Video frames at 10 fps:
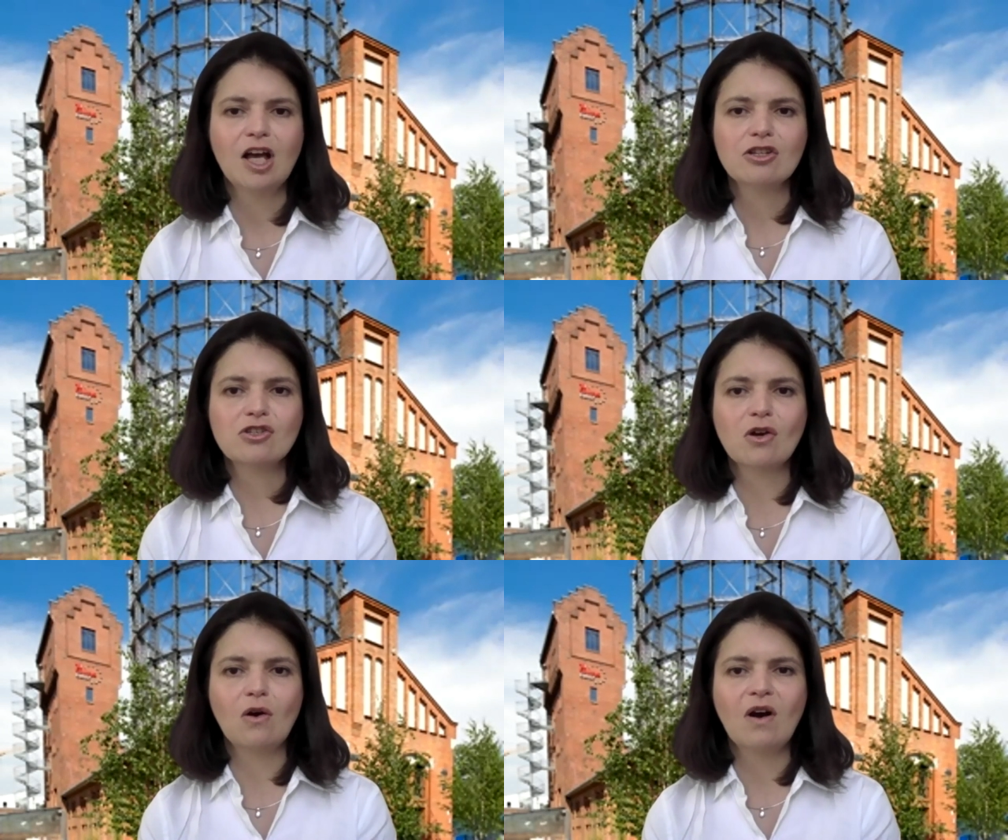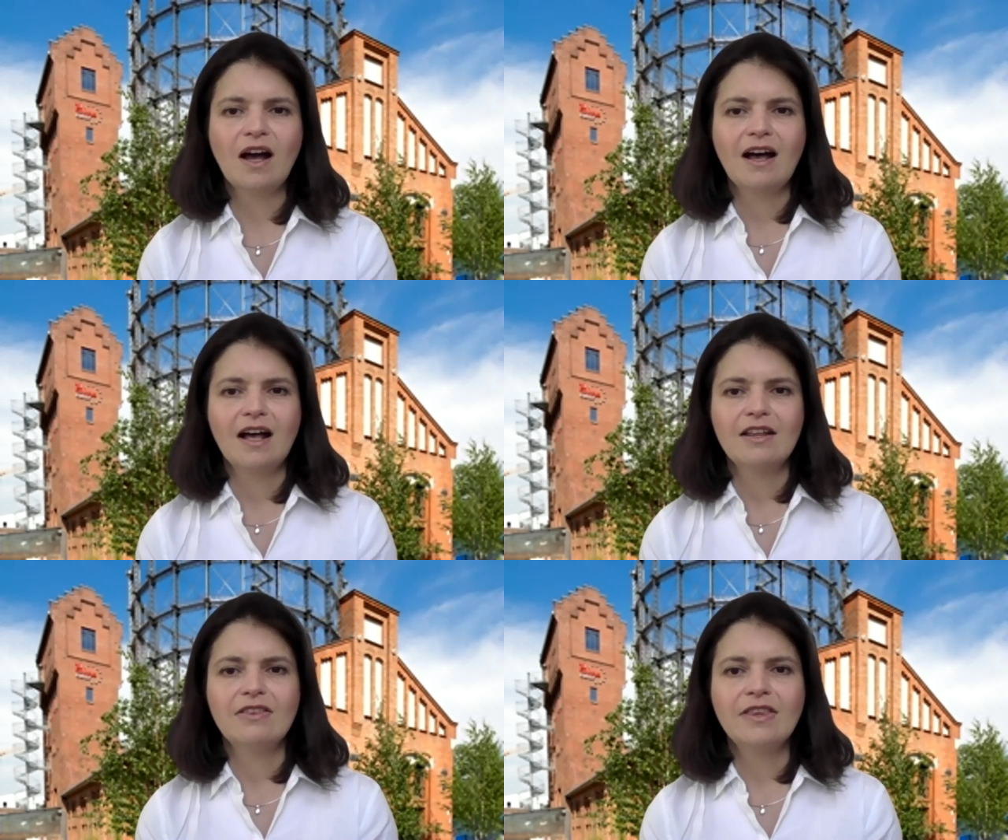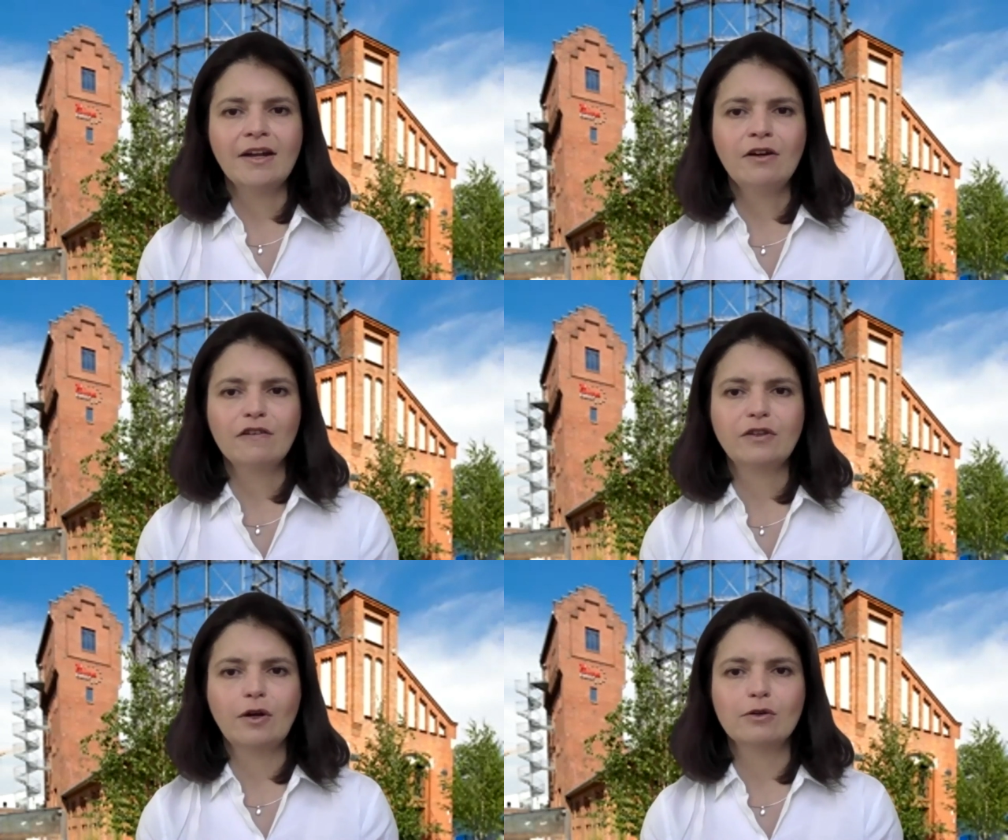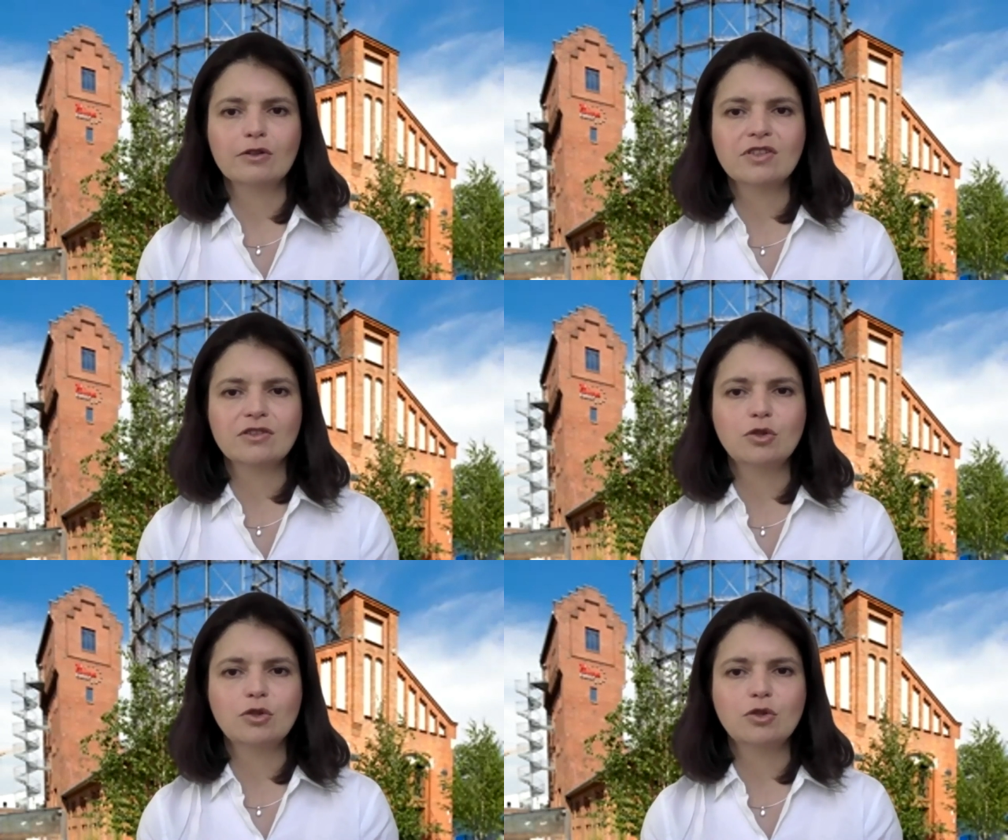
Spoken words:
So none of those